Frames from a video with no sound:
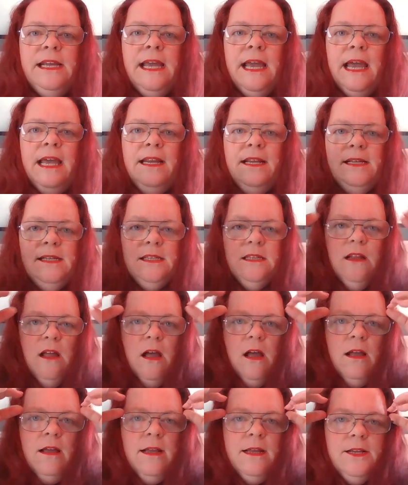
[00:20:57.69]
And as
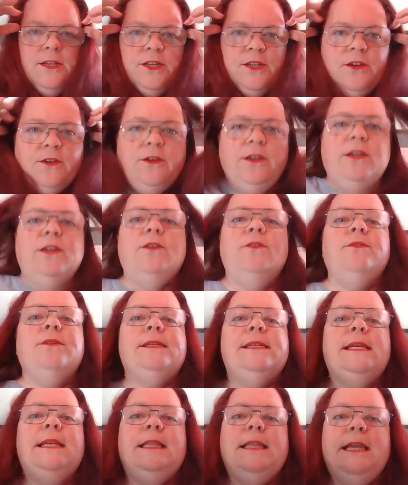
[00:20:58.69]
long as you're
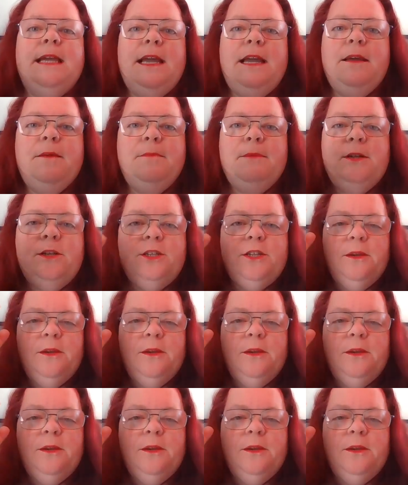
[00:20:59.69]
using the image